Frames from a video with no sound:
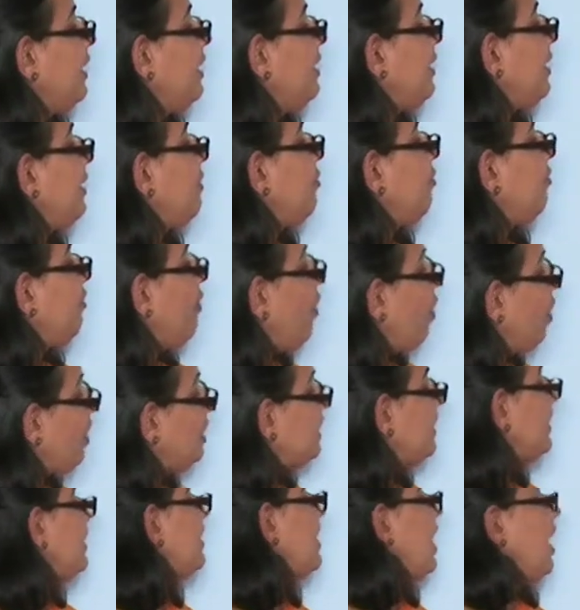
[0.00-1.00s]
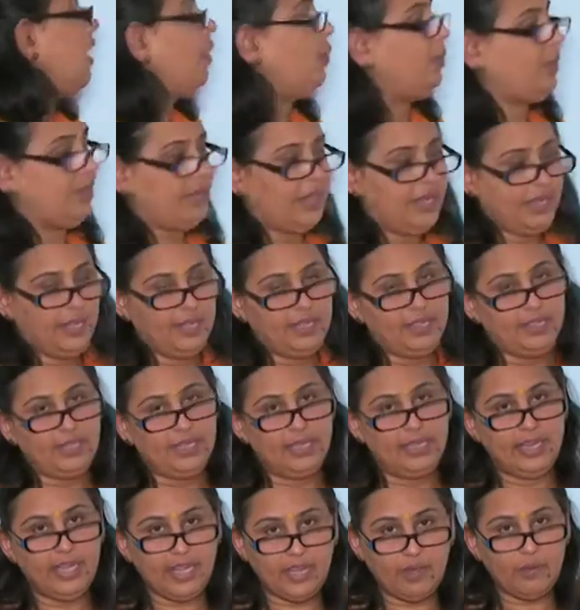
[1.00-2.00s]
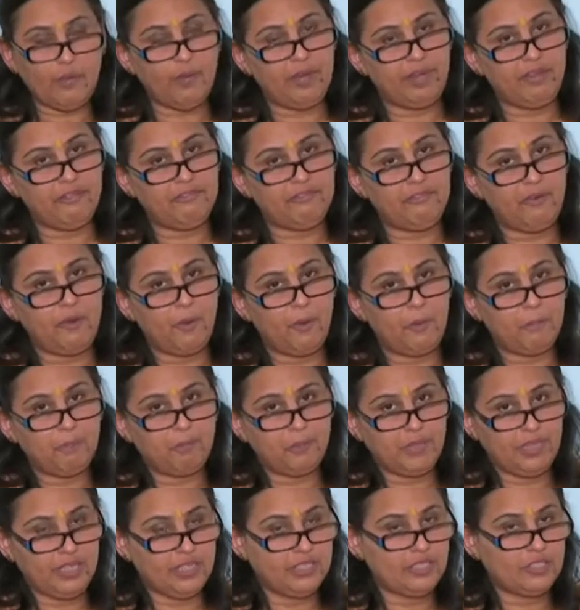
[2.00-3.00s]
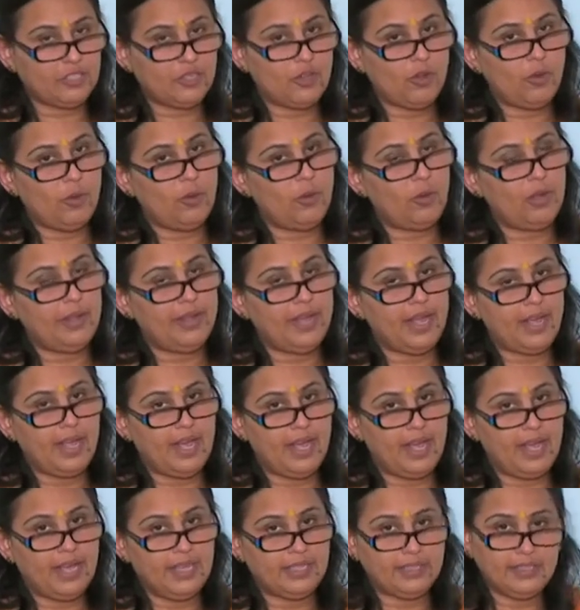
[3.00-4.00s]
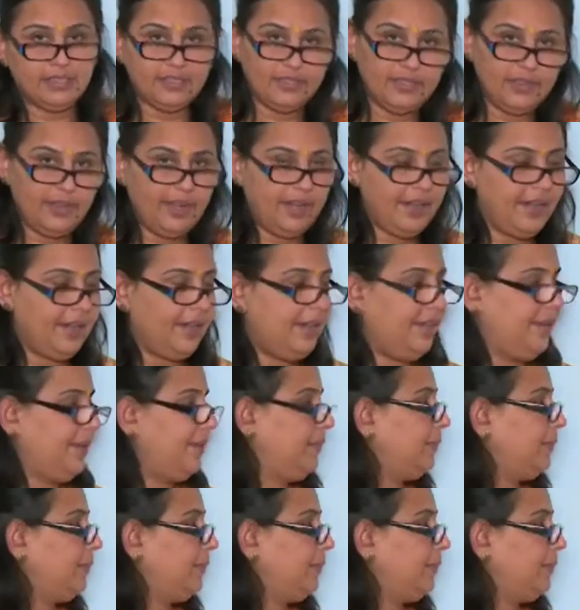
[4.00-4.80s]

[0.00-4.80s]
it falls down in the liquid form is called as rain.